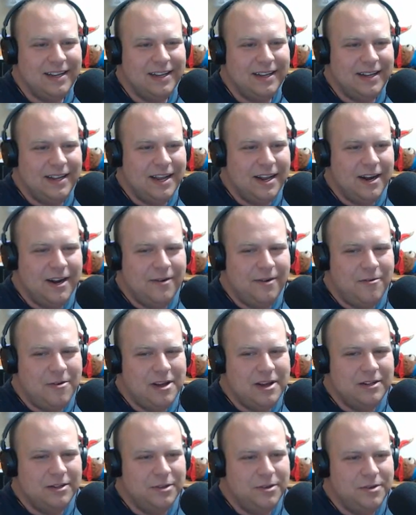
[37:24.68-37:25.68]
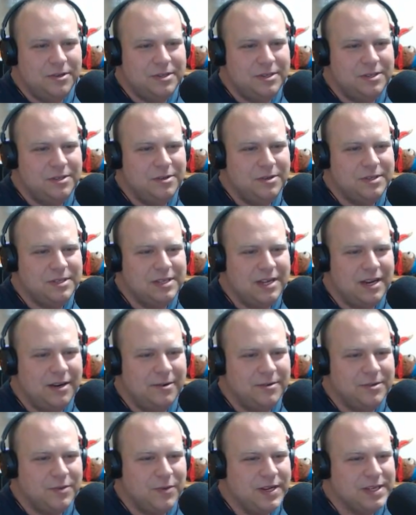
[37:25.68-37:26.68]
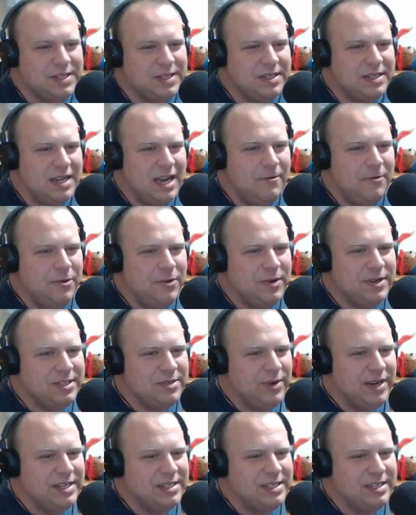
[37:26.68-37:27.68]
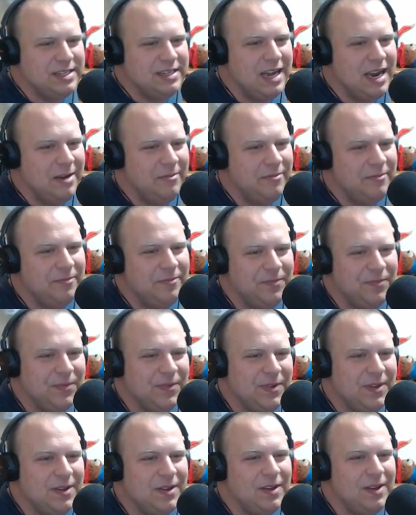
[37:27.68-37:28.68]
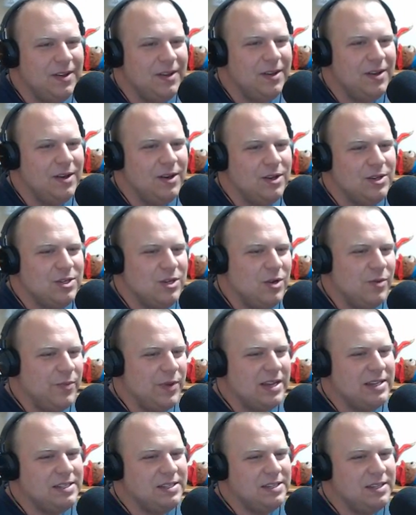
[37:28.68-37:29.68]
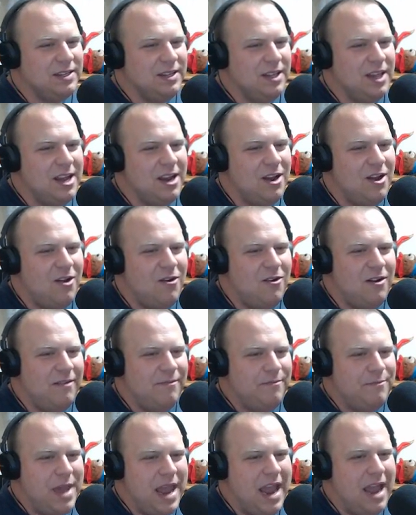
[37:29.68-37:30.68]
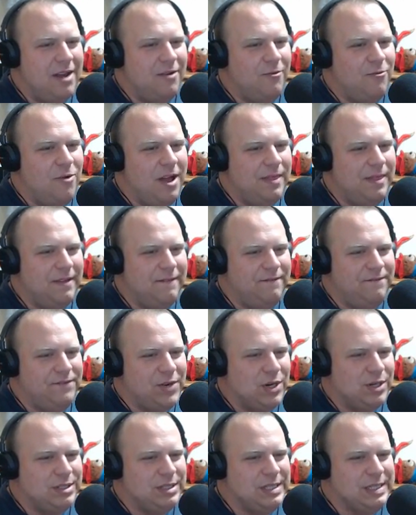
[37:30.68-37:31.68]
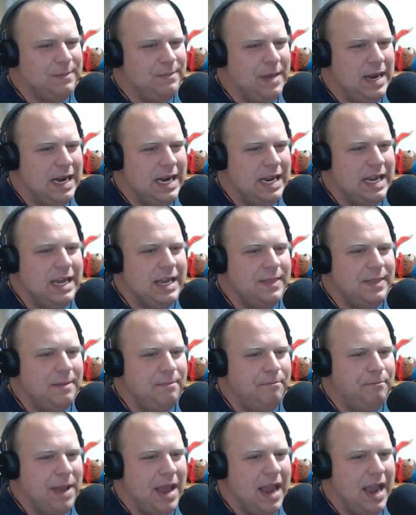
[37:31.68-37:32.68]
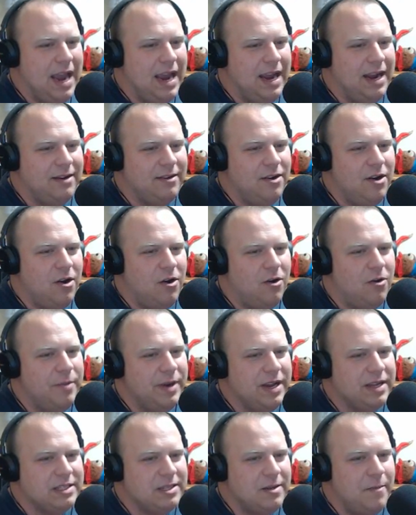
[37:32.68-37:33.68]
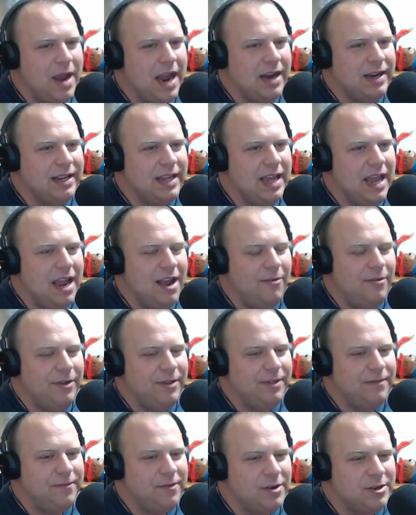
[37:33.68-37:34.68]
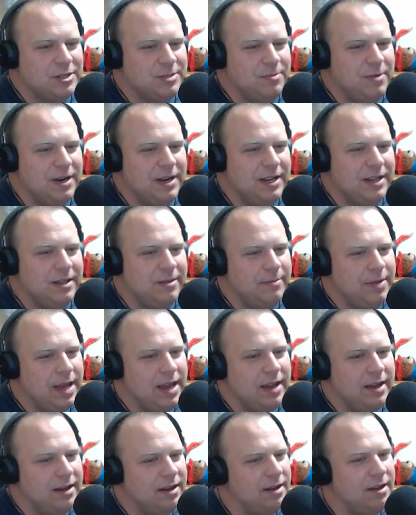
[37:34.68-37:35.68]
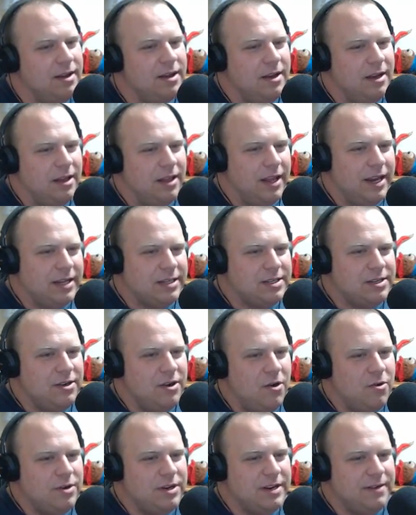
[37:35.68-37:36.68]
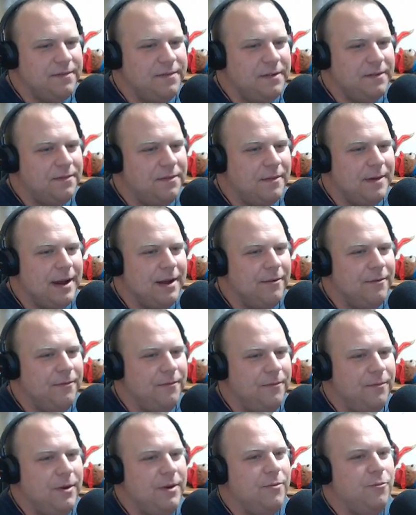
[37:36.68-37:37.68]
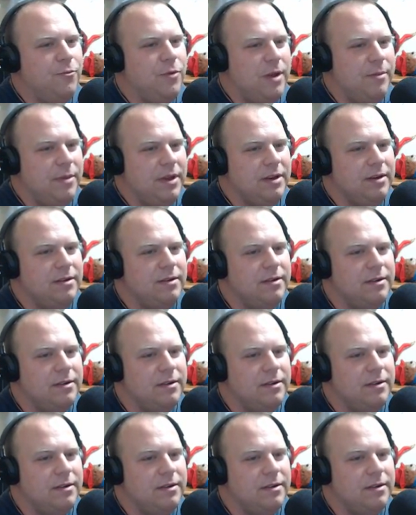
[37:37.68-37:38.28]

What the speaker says: And Luke said it. It was a waste of time. It was a waste of time. So basically, like, oh, a man won the first Money in the Bank. No, because a man can't win the first Money in the Bank. Like, it's no different from how when women